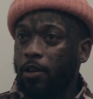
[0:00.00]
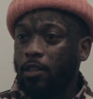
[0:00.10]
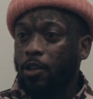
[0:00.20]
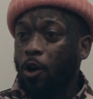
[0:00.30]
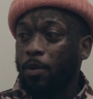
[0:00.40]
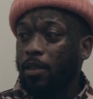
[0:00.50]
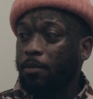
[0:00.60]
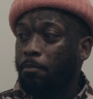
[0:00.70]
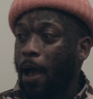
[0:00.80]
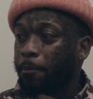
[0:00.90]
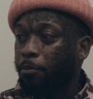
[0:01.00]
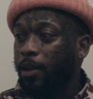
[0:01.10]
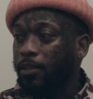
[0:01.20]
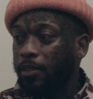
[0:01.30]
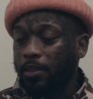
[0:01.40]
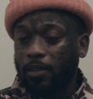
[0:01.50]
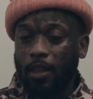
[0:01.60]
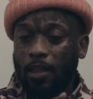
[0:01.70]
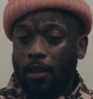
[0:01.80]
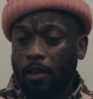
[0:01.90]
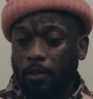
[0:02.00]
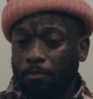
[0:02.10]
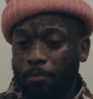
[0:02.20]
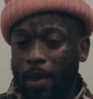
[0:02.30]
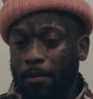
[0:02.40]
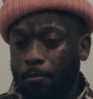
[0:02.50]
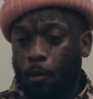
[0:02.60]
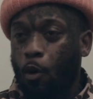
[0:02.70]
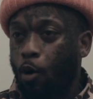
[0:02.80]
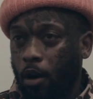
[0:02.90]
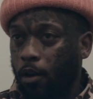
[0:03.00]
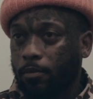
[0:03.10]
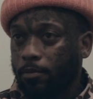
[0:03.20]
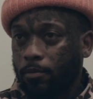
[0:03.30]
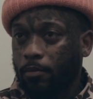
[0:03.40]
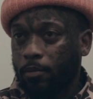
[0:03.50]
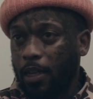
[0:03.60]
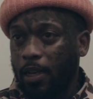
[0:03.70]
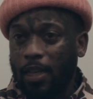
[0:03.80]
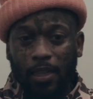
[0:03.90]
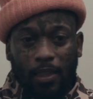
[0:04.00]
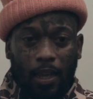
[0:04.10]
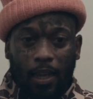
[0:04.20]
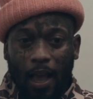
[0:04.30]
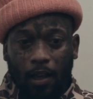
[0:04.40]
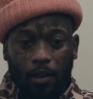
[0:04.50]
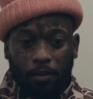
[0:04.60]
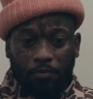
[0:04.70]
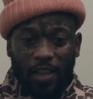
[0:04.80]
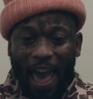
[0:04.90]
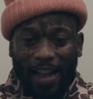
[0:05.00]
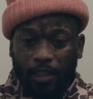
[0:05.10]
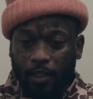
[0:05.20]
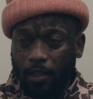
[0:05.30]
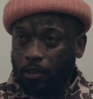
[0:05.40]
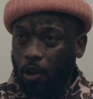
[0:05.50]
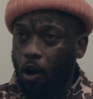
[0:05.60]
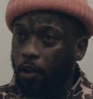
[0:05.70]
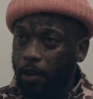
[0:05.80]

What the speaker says: He told me that my presence meant more than anything I could have tactically taught